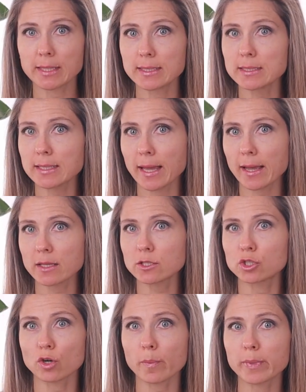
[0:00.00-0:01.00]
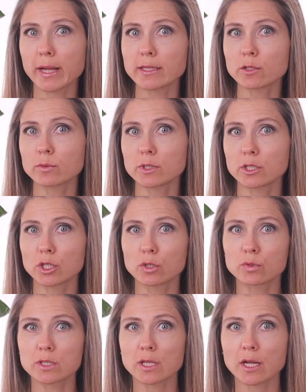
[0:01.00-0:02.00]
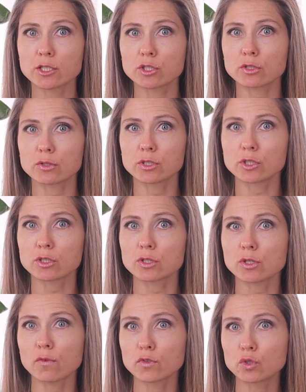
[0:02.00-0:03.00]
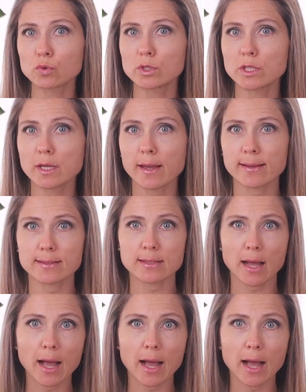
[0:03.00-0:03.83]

In this case, job planning will include such conditions of shooting as